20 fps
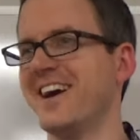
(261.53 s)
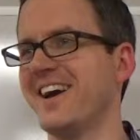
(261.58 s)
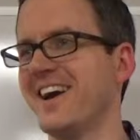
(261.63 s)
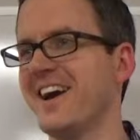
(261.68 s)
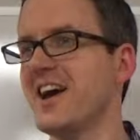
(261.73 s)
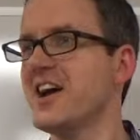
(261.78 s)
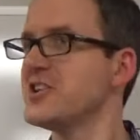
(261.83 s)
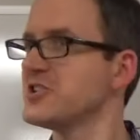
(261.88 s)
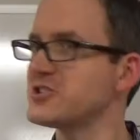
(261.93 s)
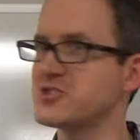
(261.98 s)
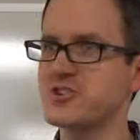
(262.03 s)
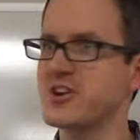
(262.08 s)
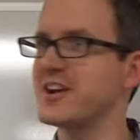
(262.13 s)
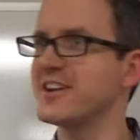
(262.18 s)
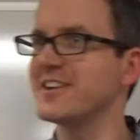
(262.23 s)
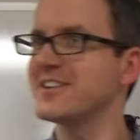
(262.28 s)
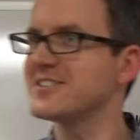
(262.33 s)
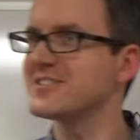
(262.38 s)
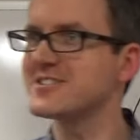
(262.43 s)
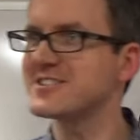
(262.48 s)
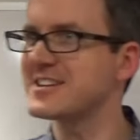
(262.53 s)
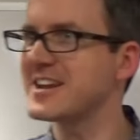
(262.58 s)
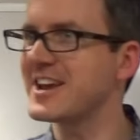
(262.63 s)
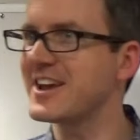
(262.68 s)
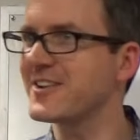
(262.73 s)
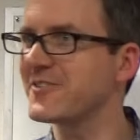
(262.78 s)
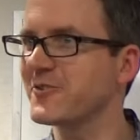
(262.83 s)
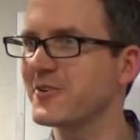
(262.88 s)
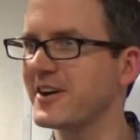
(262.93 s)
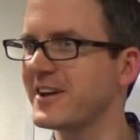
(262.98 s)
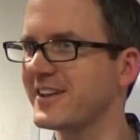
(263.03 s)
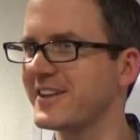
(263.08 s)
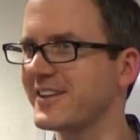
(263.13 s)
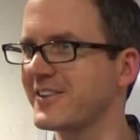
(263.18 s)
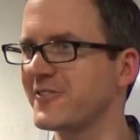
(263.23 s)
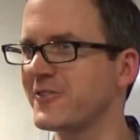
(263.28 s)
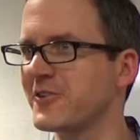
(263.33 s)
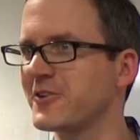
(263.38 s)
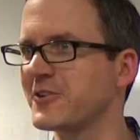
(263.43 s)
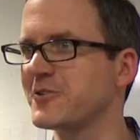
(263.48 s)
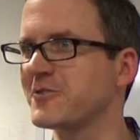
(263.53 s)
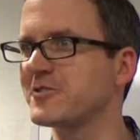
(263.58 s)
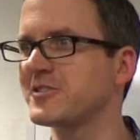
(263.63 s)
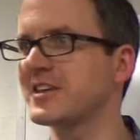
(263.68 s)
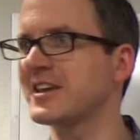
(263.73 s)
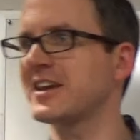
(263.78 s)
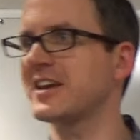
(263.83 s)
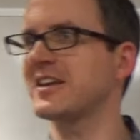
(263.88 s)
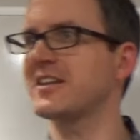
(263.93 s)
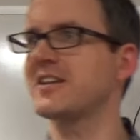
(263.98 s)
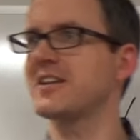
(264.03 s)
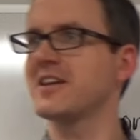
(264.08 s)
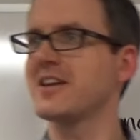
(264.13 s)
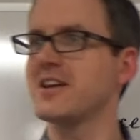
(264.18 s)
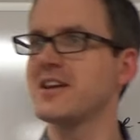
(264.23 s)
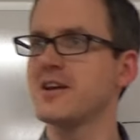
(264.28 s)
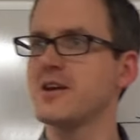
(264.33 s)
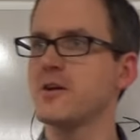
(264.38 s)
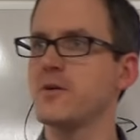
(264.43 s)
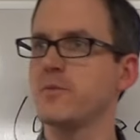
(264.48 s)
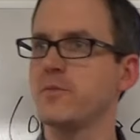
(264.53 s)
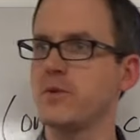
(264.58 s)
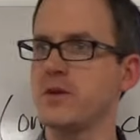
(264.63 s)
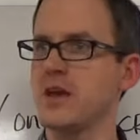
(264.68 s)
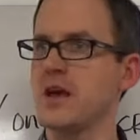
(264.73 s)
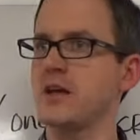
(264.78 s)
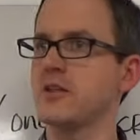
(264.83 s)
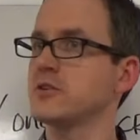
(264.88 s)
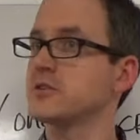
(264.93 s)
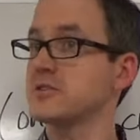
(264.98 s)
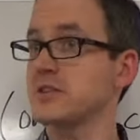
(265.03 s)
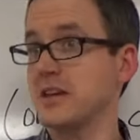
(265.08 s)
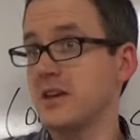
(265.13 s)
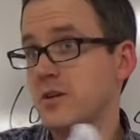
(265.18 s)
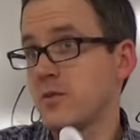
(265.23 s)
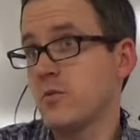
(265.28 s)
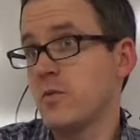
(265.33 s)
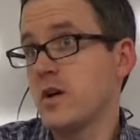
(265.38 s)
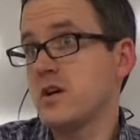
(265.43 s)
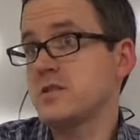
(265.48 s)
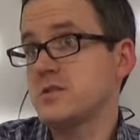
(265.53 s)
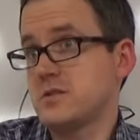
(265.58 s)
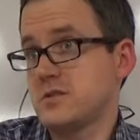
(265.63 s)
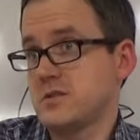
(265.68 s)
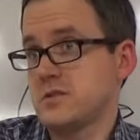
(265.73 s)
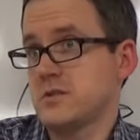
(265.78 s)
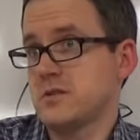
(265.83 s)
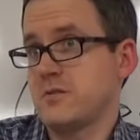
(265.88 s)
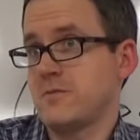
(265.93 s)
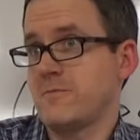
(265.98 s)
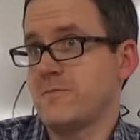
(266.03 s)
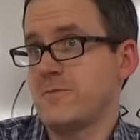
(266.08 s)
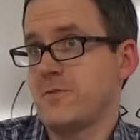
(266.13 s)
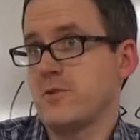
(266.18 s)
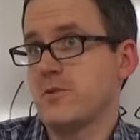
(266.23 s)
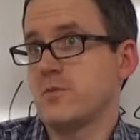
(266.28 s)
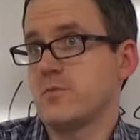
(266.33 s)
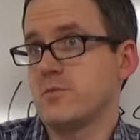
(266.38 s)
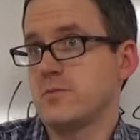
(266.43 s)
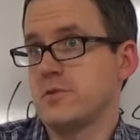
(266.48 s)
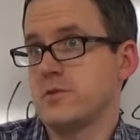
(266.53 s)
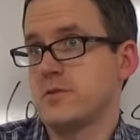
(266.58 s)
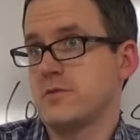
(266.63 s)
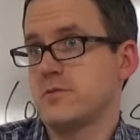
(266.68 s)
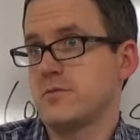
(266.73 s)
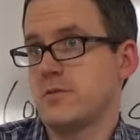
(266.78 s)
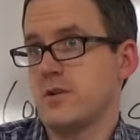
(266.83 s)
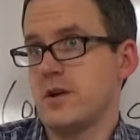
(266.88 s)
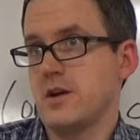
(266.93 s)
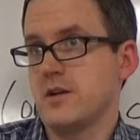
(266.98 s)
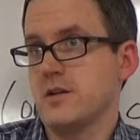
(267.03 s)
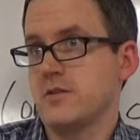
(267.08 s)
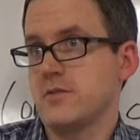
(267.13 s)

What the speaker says: Okay, just trying to understand what you were thinking. But yeah, it looks like it was confirmed, right?